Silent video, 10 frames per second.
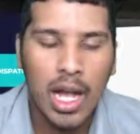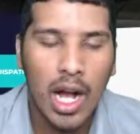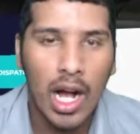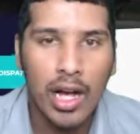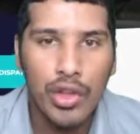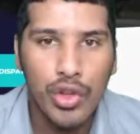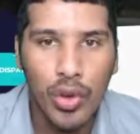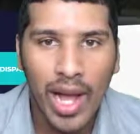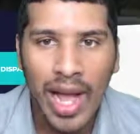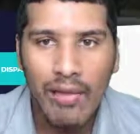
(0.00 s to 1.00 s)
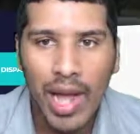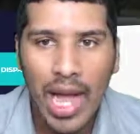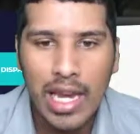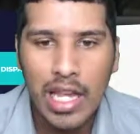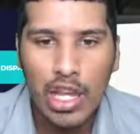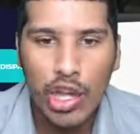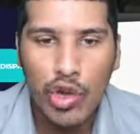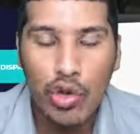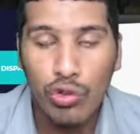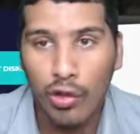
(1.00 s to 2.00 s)
you don't have any
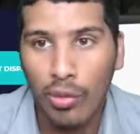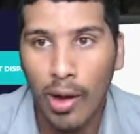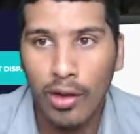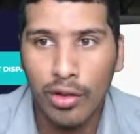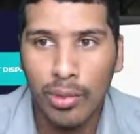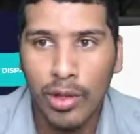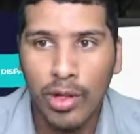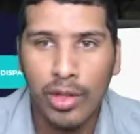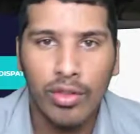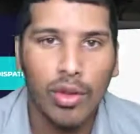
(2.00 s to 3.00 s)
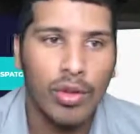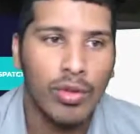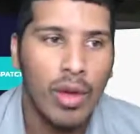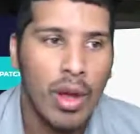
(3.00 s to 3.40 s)
huge responsibilities of